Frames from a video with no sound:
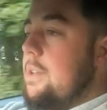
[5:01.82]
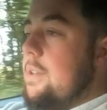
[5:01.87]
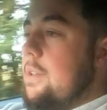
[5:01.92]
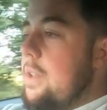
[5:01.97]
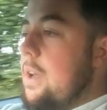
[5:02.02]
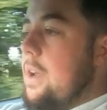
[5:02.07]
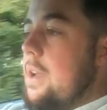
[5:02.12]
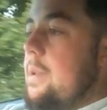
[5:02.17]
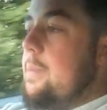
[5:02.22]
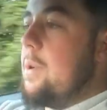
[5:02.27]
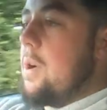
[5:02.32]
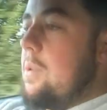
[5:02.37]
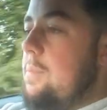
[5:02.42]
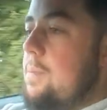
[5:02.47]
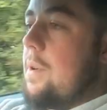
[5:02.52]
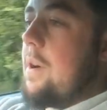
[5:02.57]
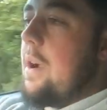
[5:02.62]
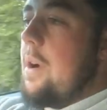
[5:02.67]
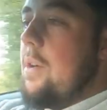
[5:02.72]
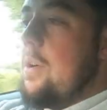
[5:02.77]
30 miles
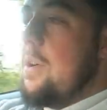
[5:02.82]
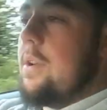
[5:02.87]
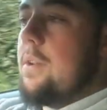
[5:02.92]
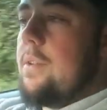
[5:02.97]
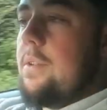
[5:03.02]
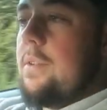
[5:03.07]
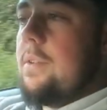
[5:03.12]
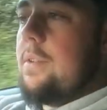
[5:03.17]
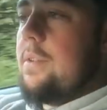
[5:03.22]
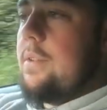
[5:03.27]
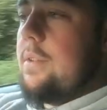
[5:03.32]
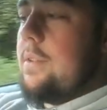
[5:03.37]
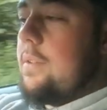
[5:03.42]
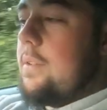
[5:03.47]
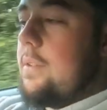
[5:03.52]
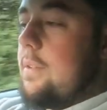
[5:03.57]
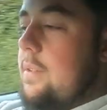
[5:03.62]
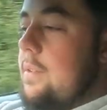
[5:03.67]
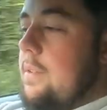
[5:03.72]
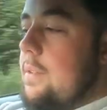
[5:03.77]
per hour,
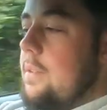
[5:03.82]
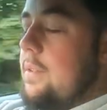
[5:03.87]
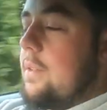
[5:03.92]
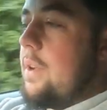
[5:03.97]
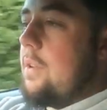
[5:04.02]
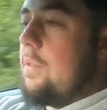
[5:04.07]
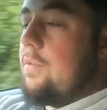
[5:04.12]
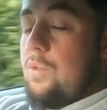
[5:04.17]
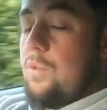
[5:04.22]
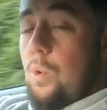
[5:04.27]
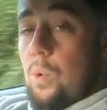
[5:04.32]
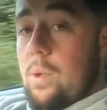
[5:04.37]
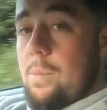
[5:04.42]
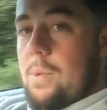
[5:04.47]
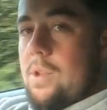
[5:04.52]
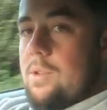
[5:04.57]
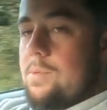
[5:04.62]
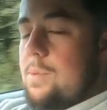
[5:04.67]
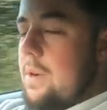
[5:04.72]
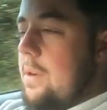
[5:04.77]
no, 40
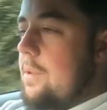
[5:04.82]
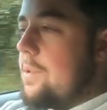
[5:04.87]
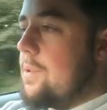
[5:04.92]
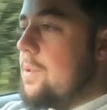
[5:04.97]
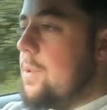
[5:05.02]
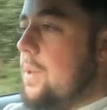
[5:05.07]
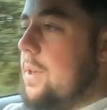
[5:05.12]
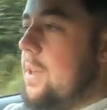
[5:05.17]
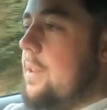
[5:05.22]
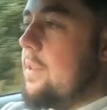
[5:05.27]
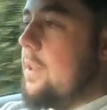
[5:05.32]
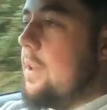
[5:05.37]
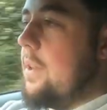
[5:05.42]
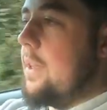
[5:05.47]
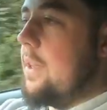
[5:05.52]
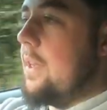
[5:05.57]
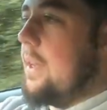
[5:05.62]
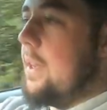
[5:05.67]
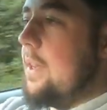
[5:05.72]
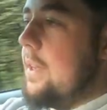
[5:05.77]
miles per hour, sorry,
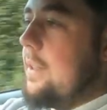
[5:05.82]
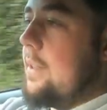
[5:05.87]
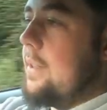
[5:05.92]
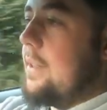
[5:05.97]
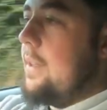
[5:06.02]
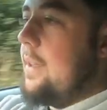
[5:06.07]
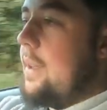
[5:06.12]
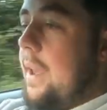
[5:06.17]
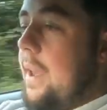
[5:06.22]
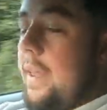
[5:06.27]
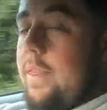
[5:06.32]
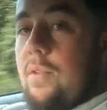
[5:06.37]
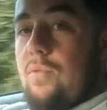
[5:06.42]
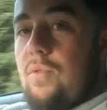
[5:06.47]
3rd gear, in the